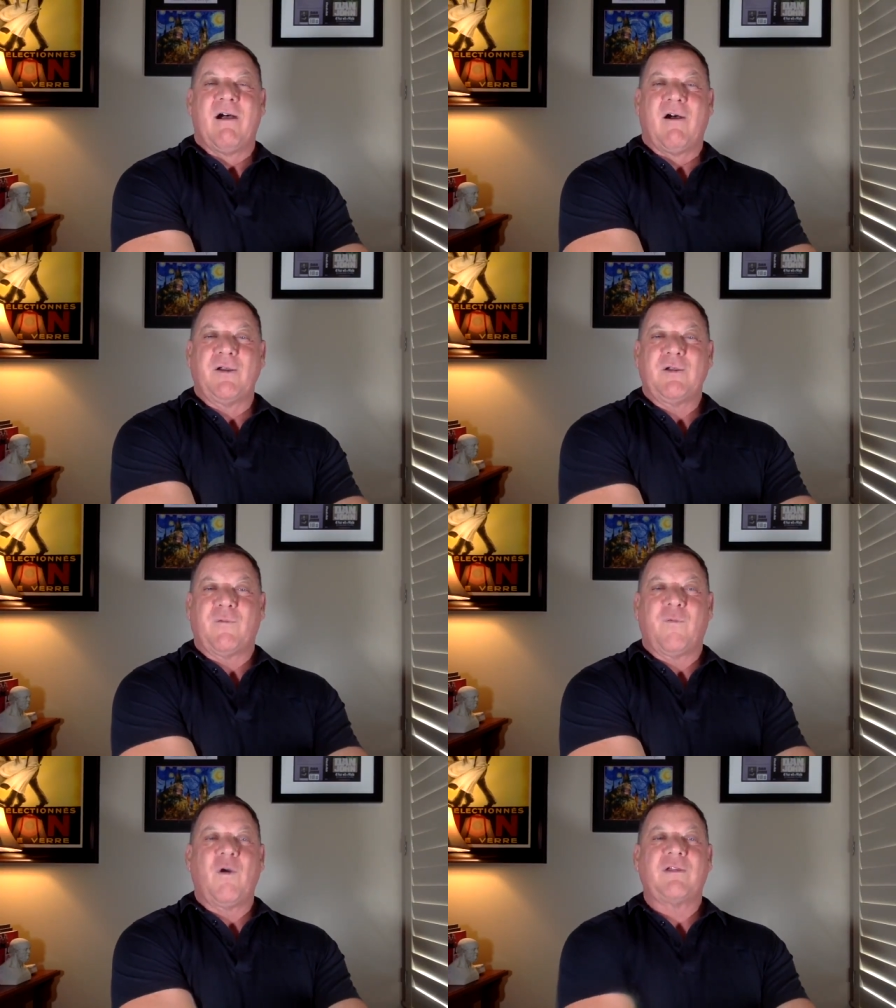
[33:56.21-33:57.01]
on your
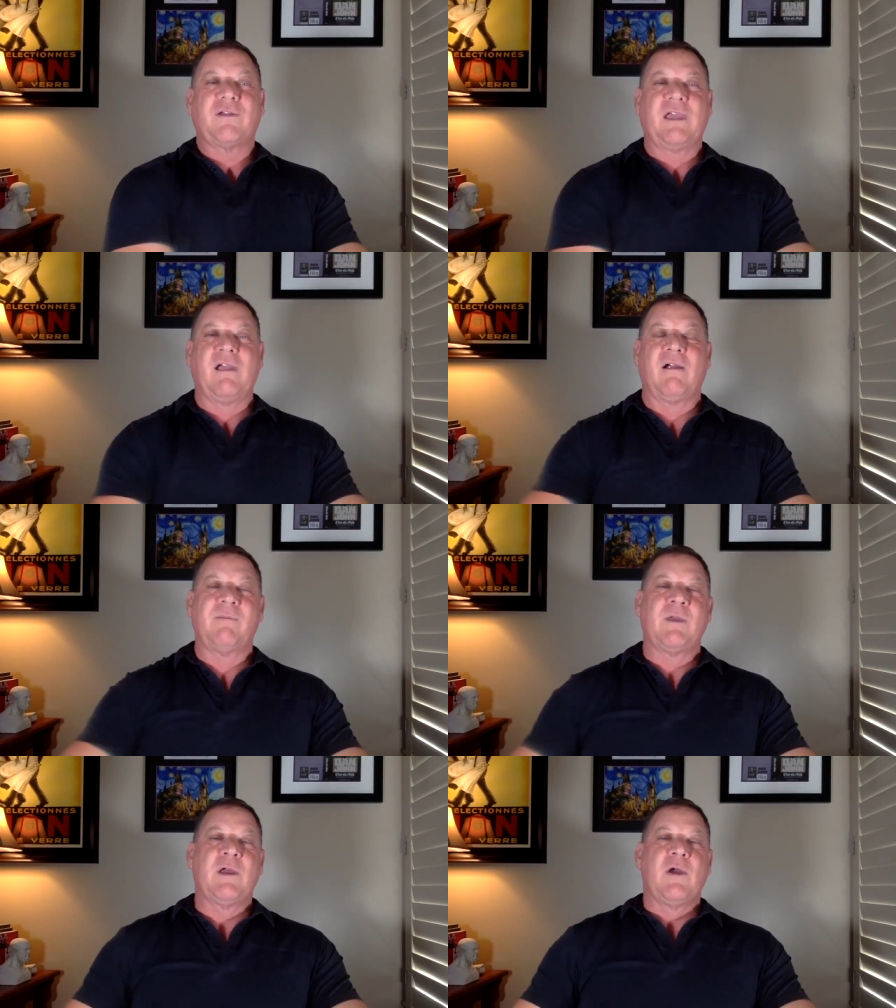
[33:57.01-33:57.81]
fourth year,
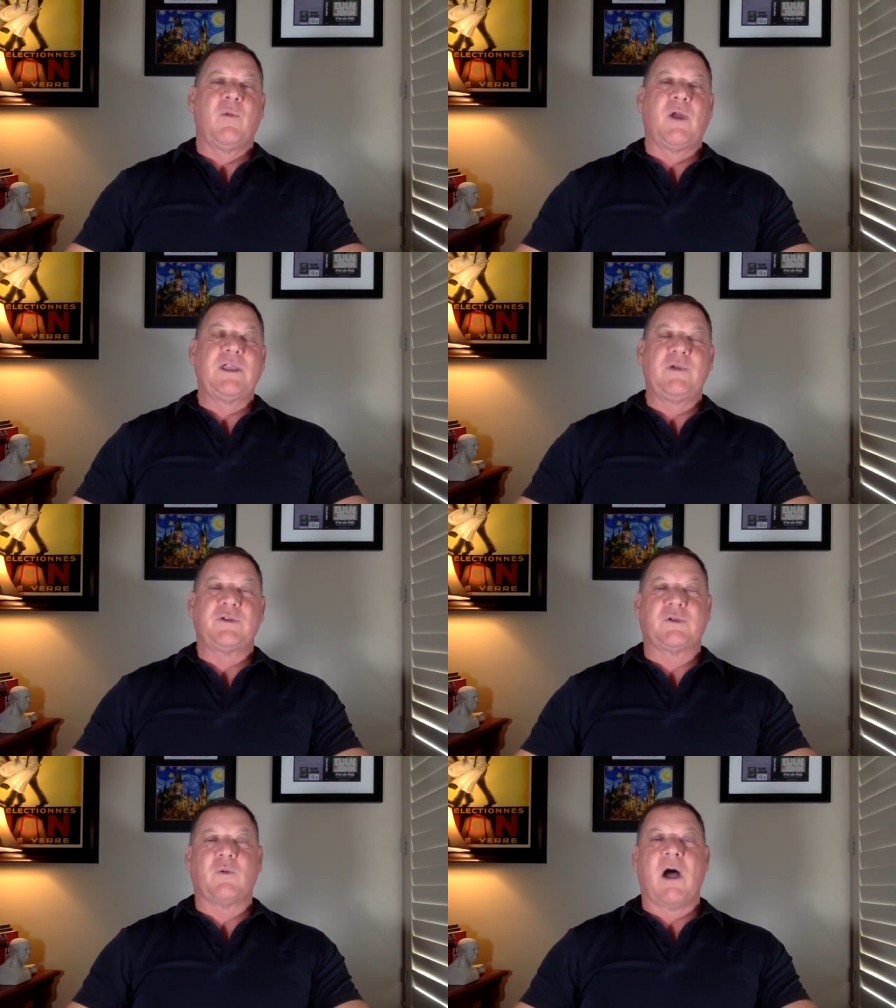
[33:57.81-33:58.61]
when you
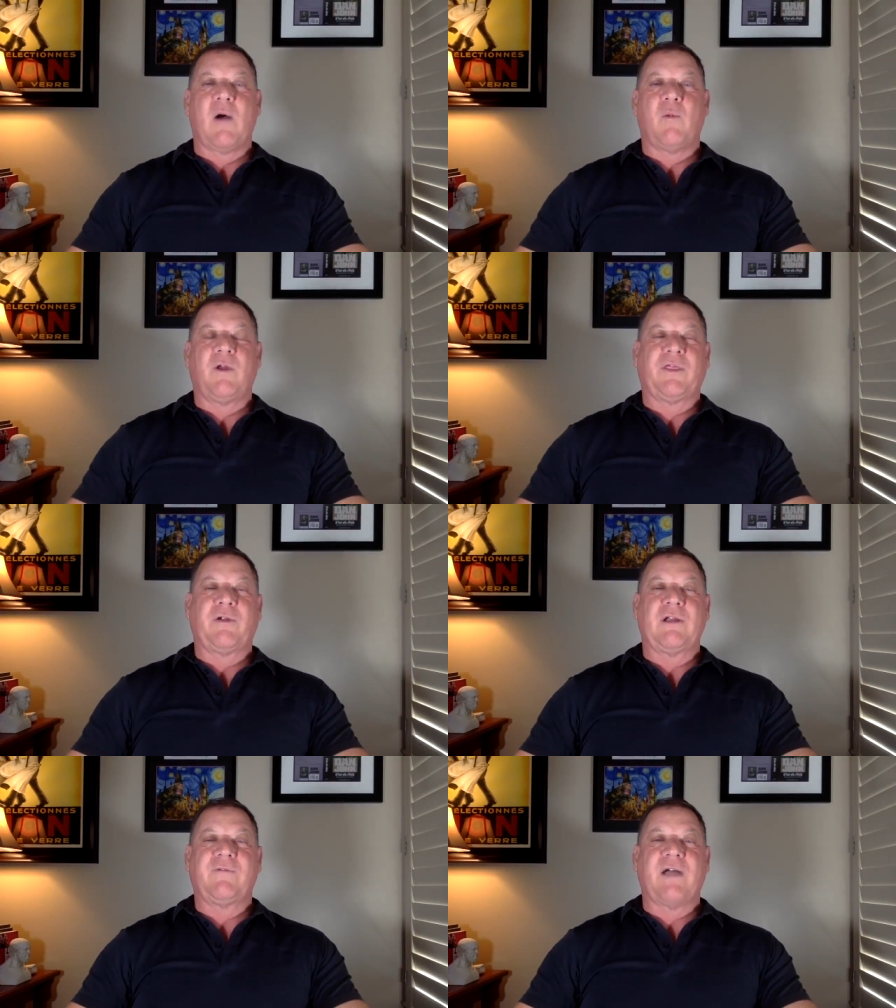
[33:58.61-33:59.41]
squat
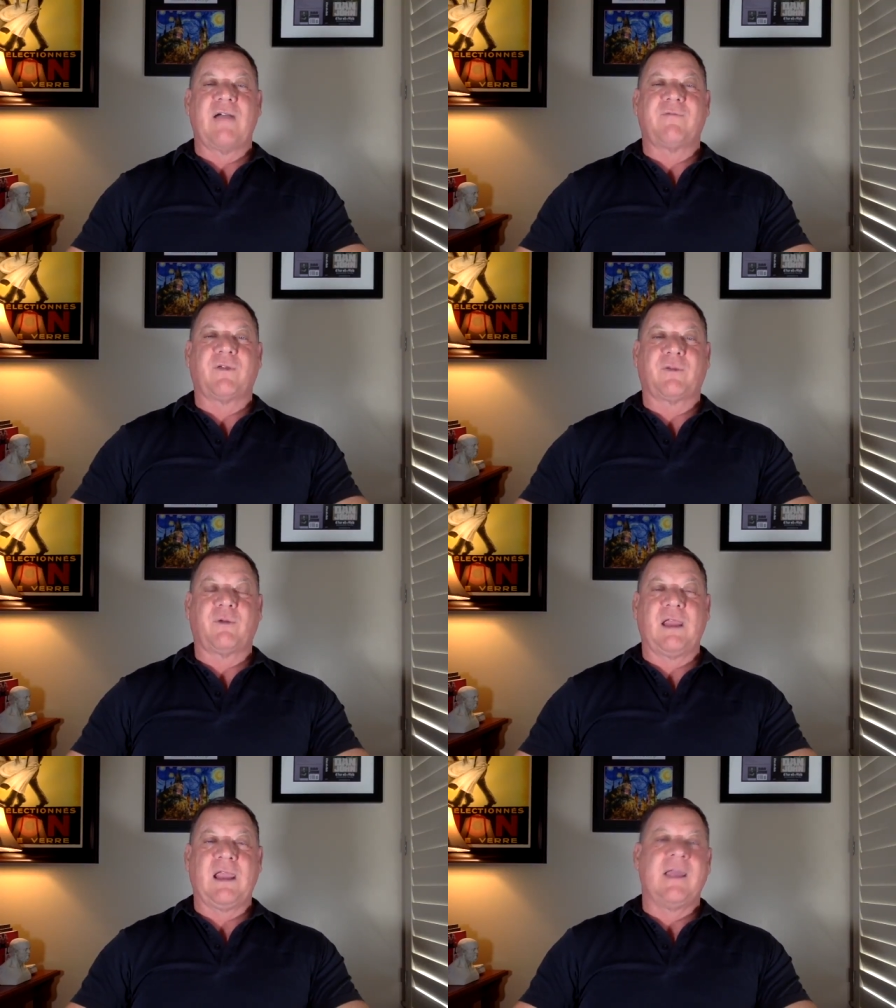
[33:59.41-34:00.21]
135 for
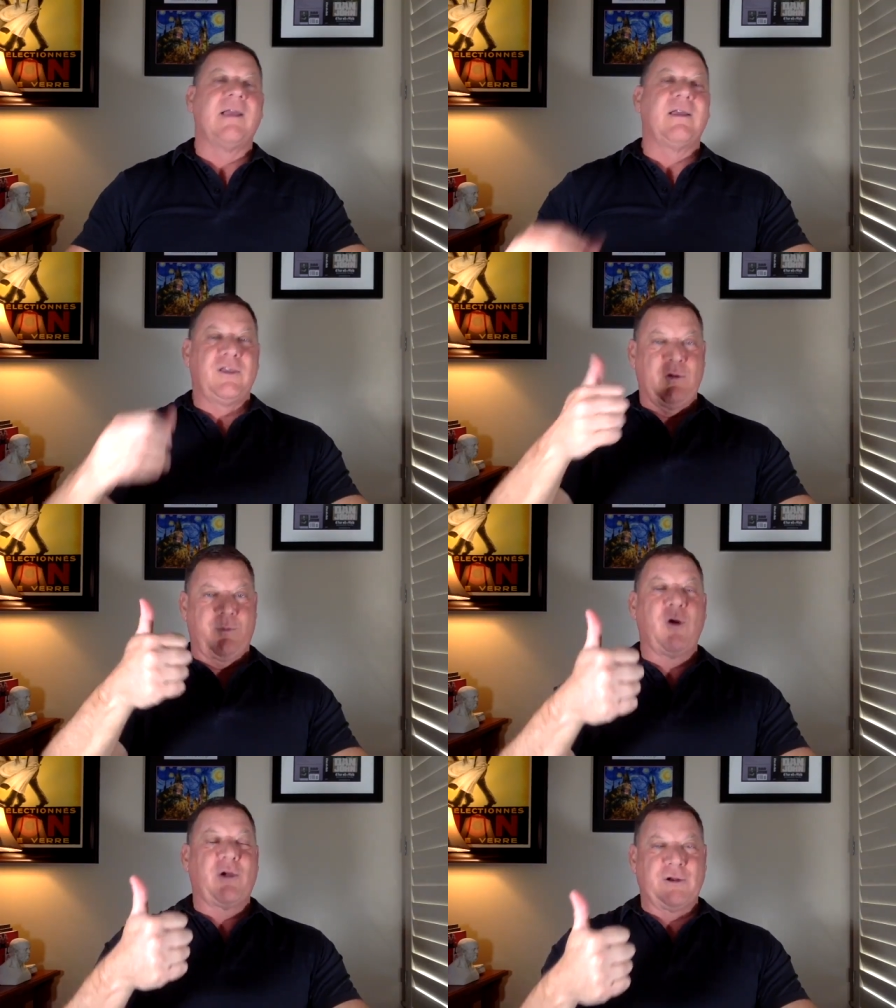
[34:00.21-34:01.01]
three, you
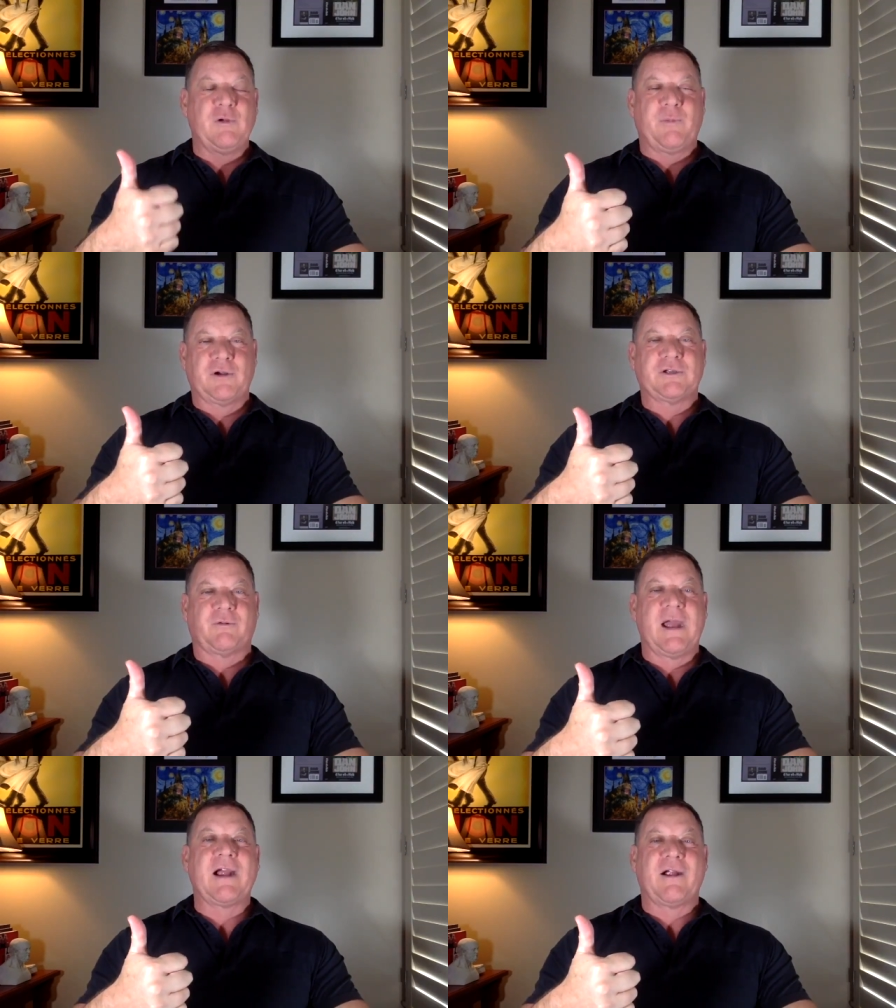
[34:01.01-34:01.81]
broke a new
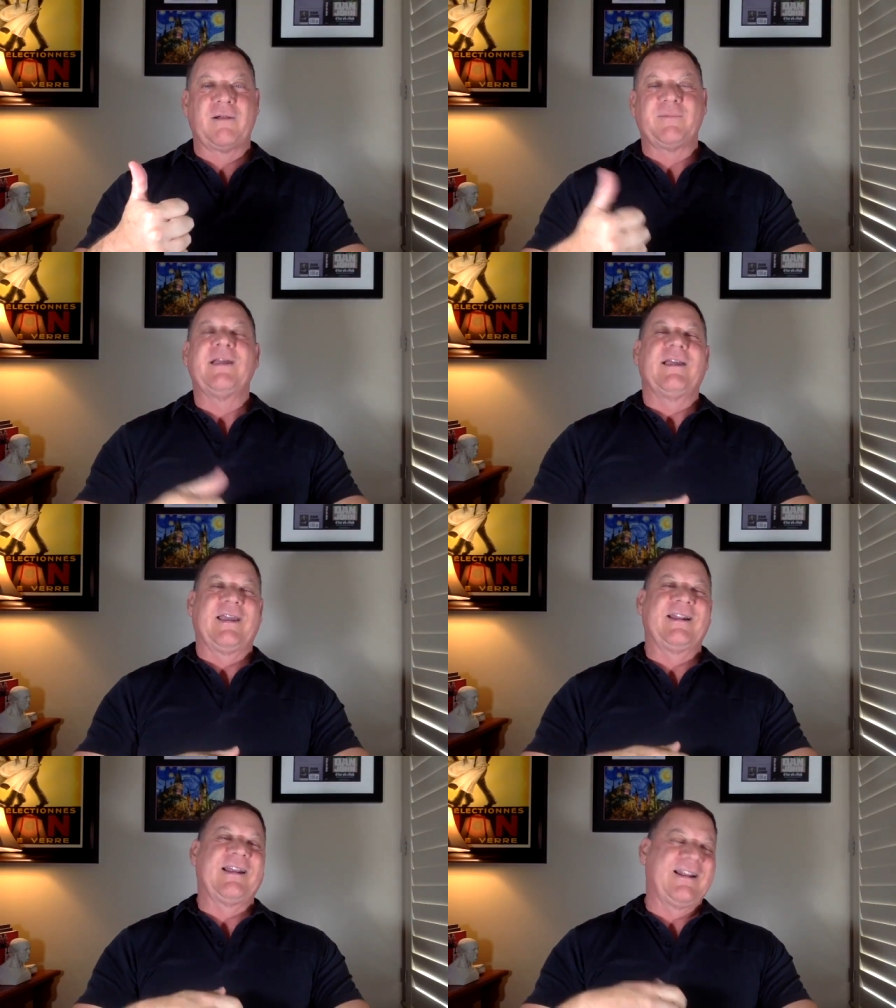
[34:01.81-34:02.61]
personal record. And